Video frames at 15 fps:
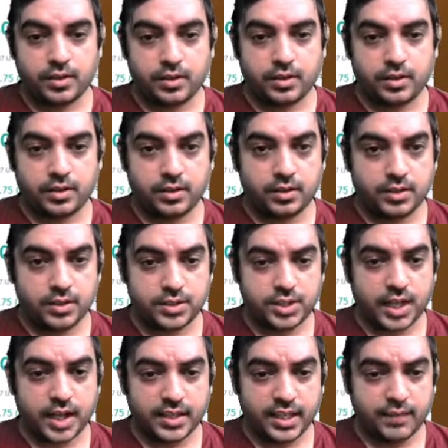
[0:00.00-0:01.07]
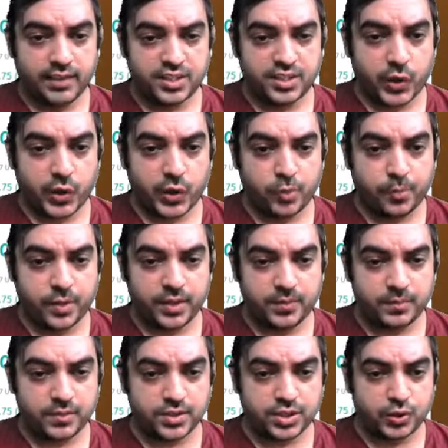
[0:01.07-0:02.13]
Chart anyway is already open.
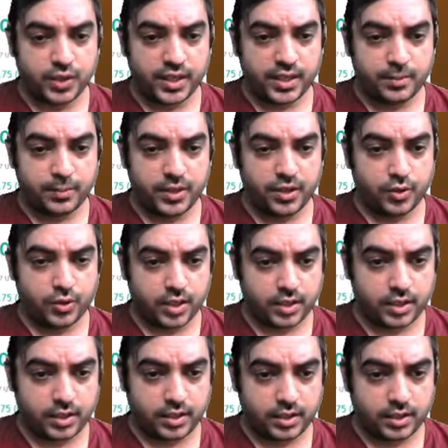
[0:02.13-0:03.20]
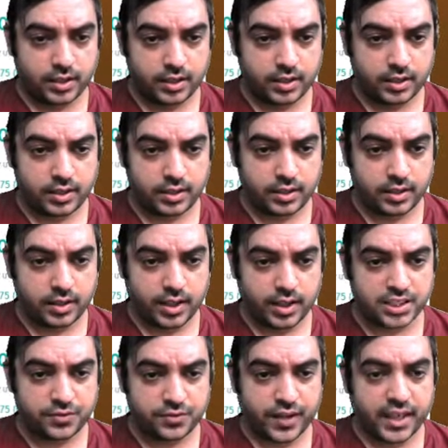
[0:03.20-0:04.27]
So let me look at
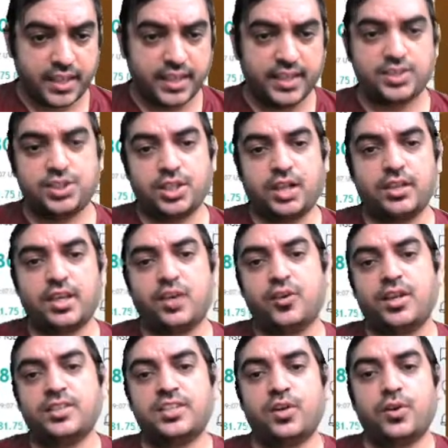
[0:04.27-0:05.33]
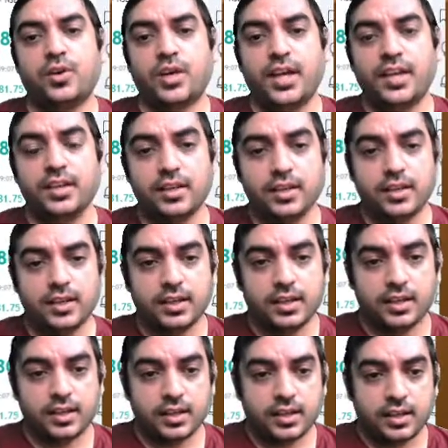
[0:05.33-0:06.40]
last 5 days chart. How does it look like?
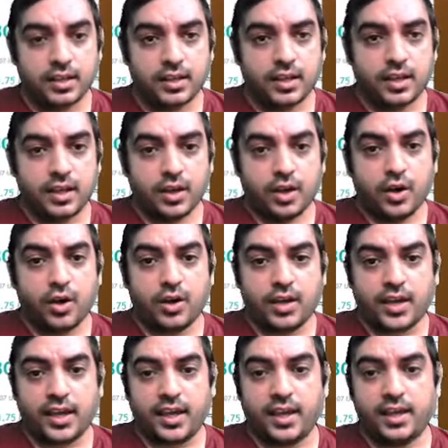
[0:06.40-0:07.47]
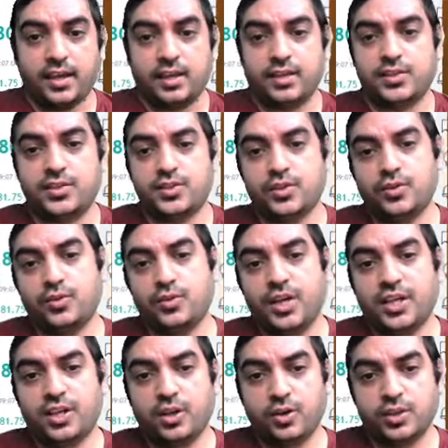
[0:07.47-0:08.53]
Okay, so
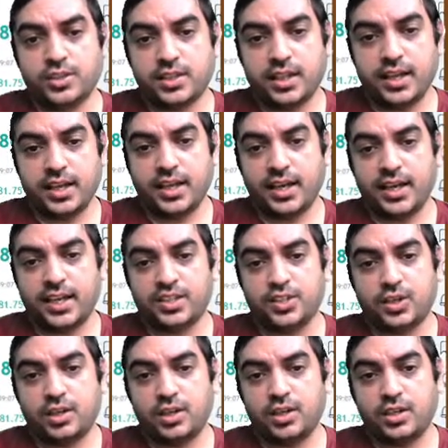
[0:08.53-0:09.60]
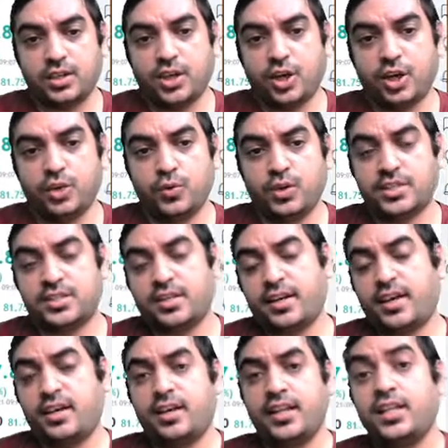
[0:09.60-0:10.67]
it looks like it is on a downwards
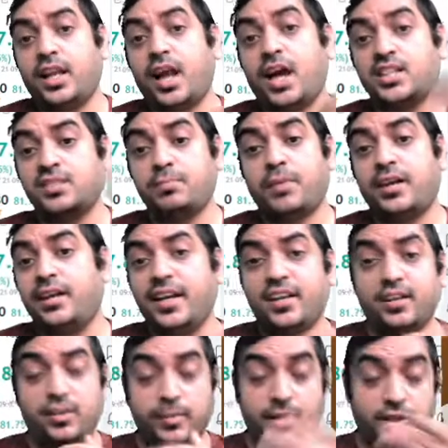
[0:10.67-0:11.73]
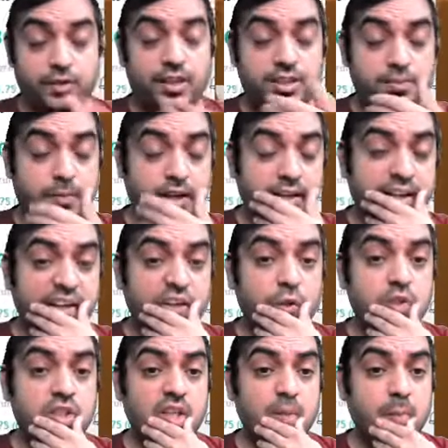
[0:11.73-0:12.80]
trend. In last Monday, this Monday,
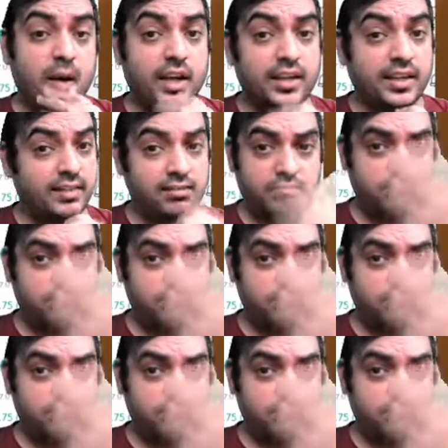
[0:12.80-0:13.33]
Tuesday, market